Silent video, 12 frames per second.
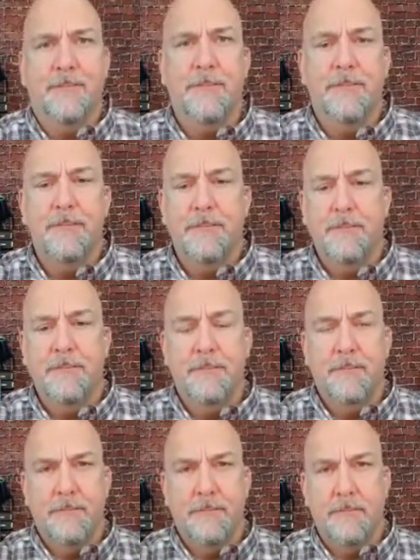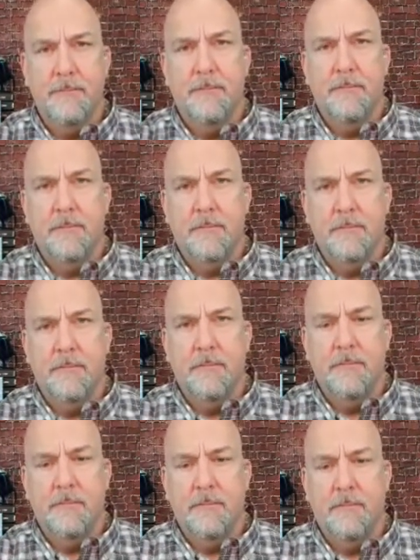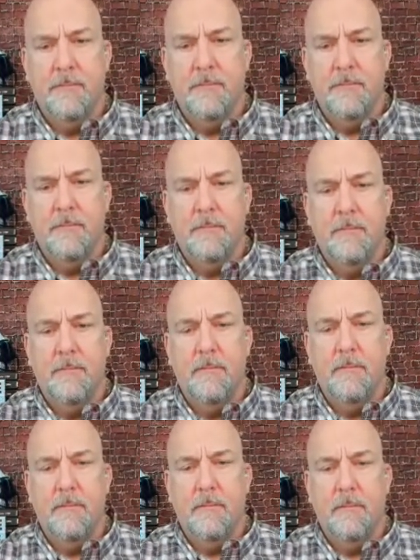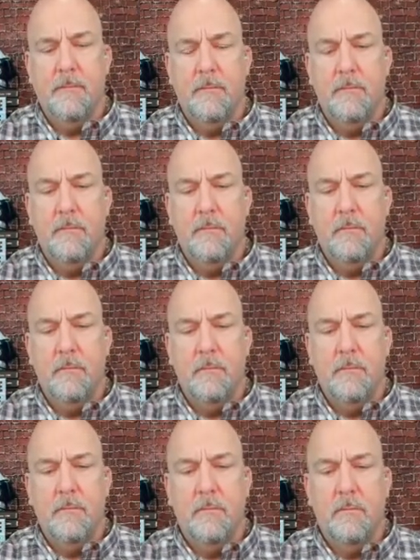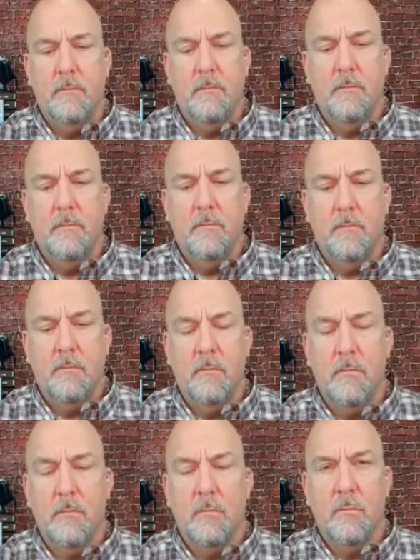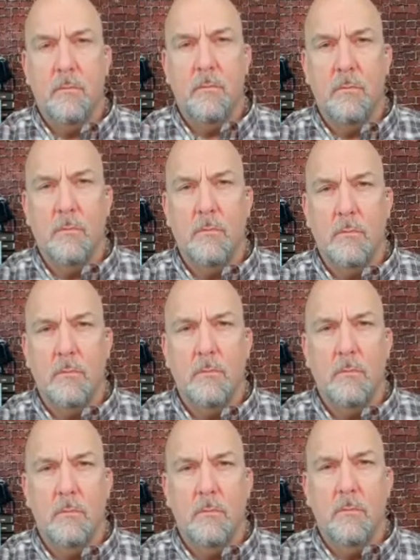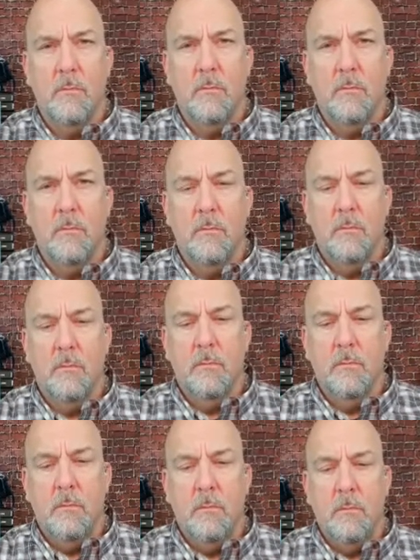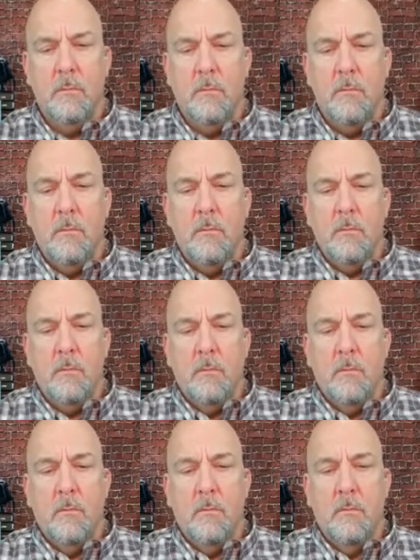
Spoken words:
(silent)